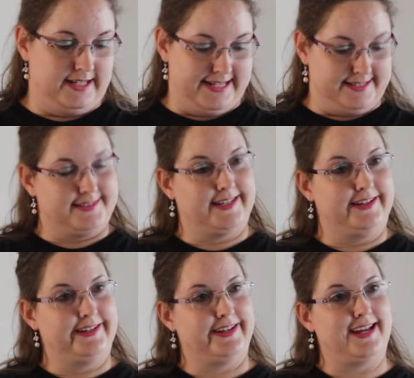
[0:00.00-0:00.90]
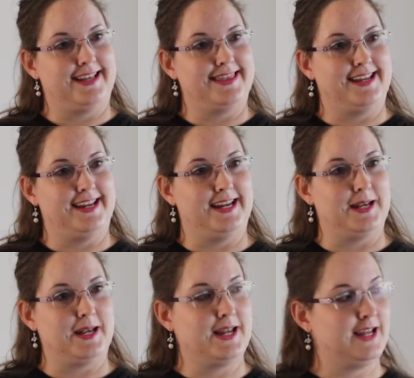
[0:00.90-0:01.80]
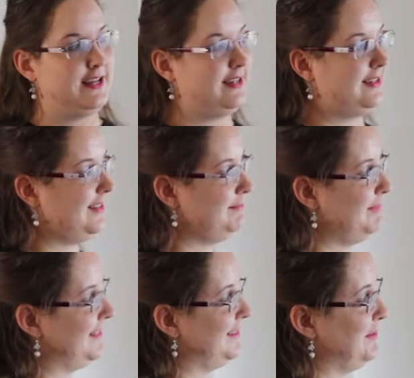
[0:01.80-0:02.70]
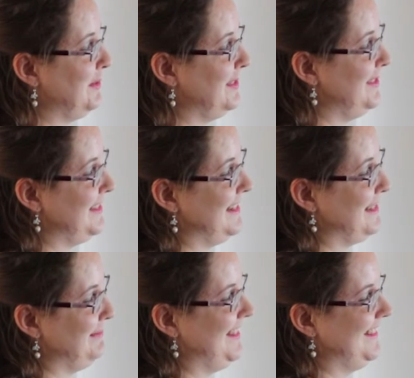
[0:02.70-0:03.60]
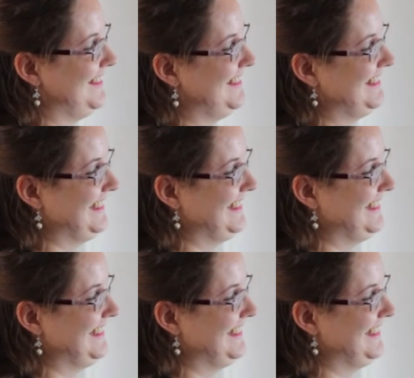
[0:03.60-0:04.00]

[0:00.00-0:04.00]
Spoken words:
Yes. And then Bertha wants to say something.